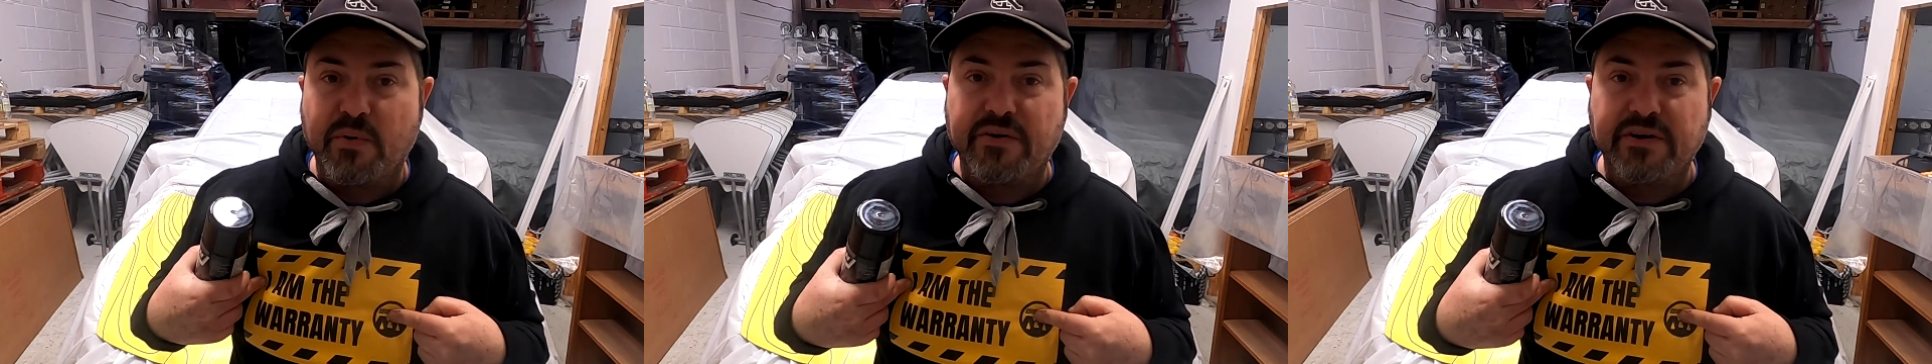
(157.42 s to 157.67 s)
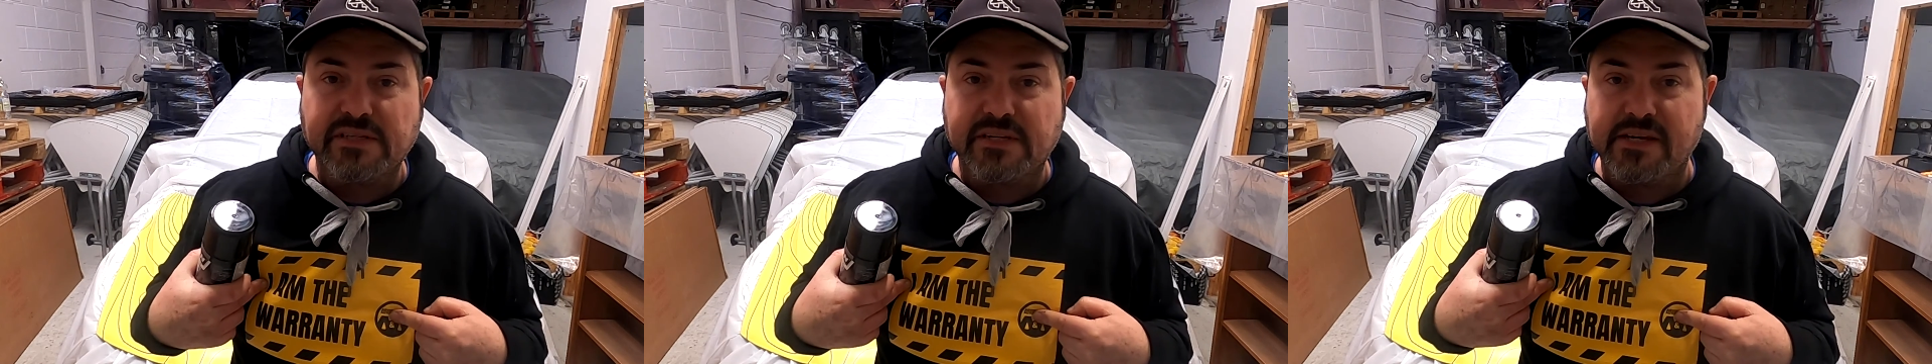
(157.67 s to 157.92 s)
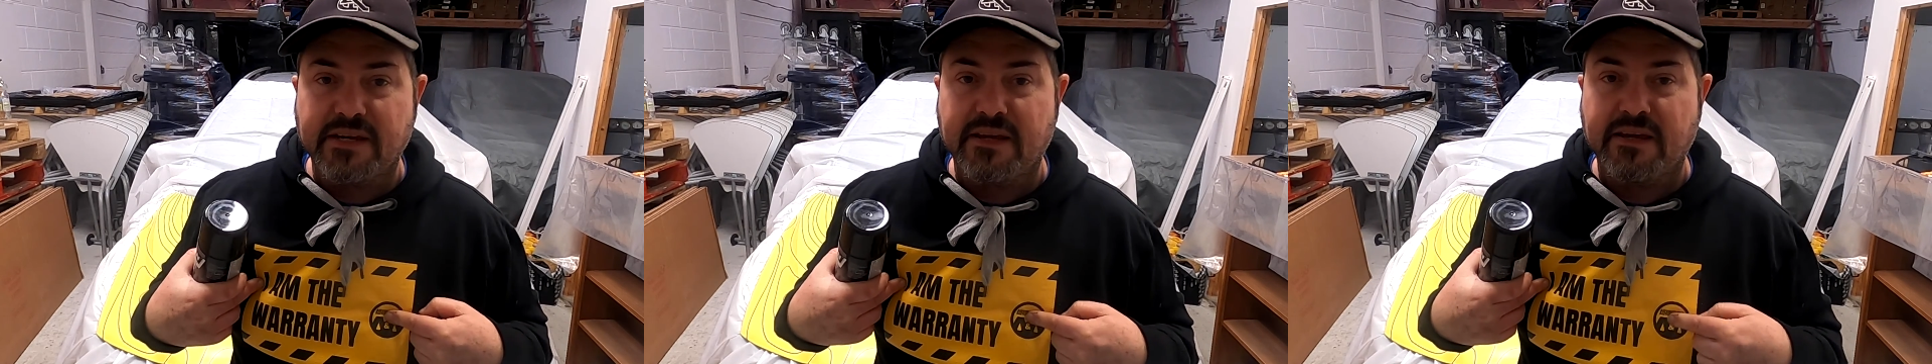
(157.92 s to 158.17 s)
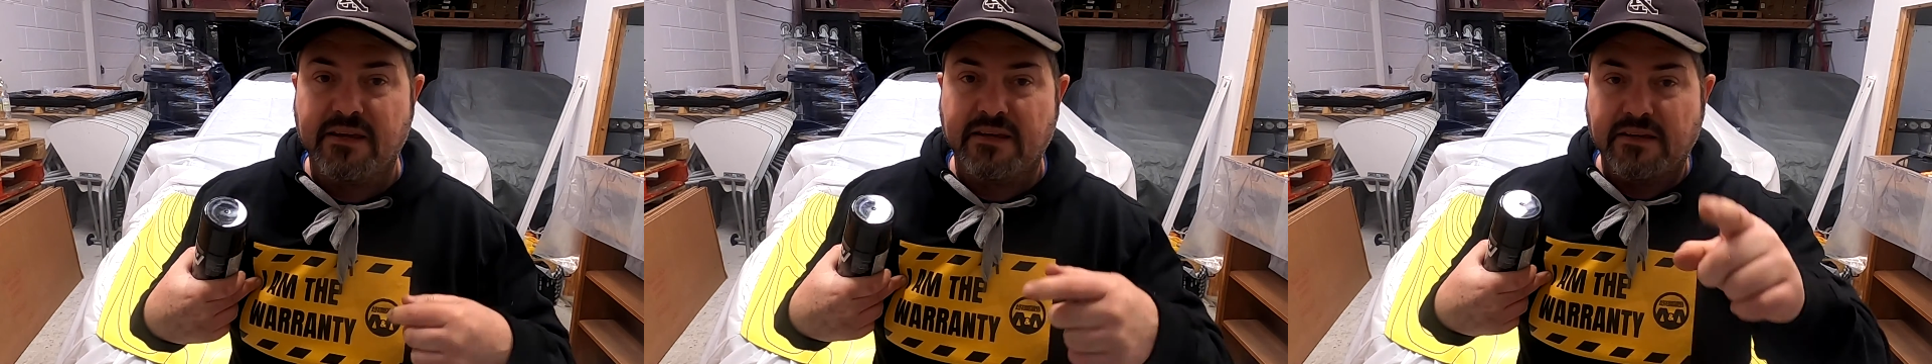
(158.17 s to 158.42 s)
the
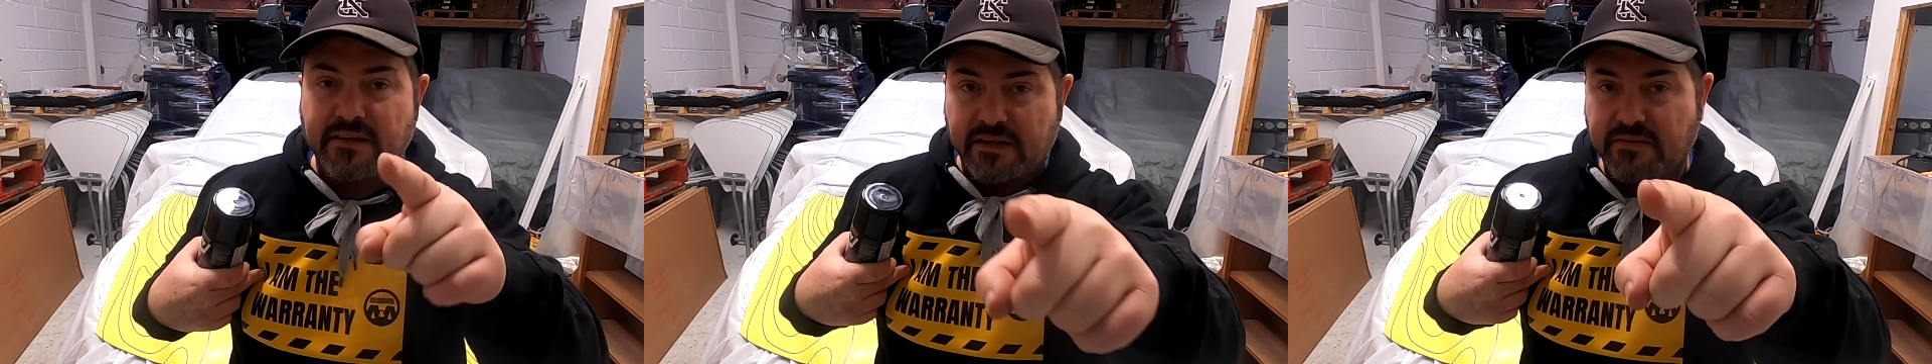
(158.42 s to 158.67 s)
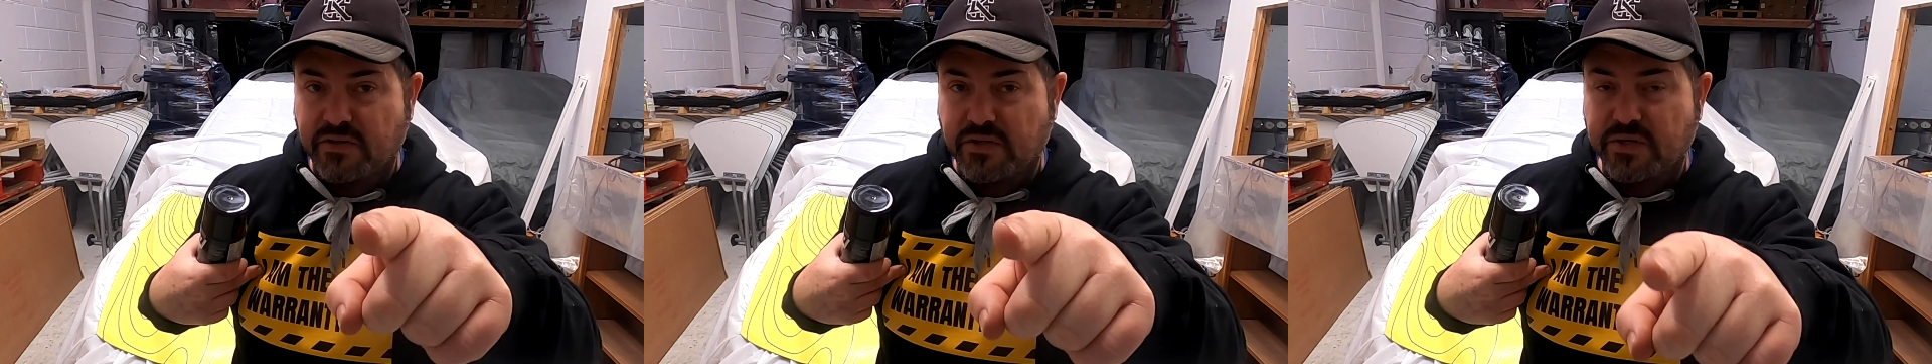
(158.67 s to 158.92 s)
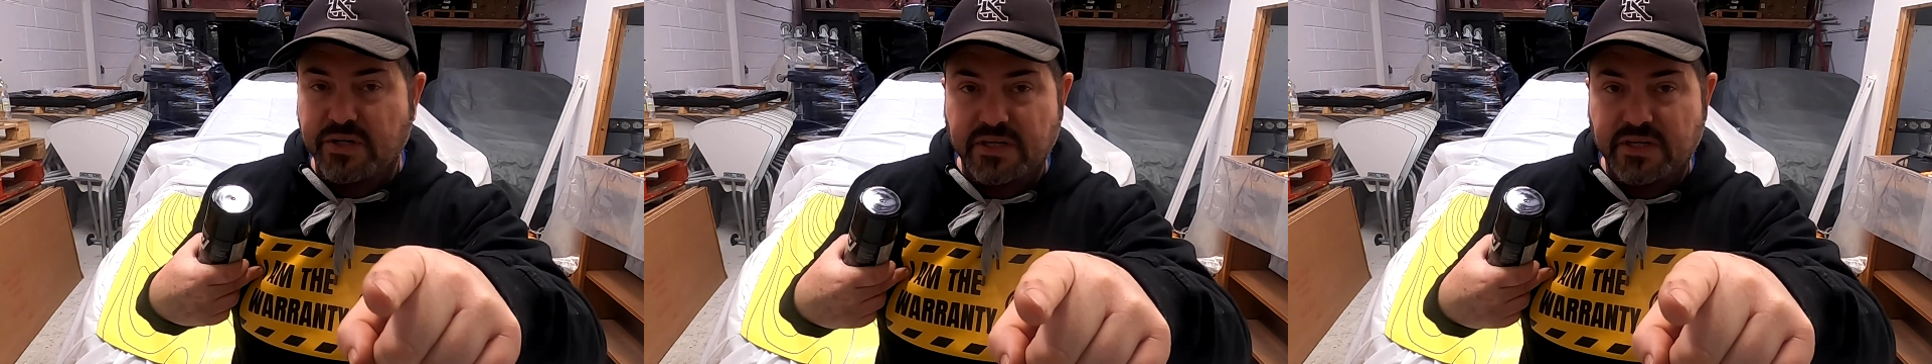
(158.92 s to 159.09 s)
warranty. If you do it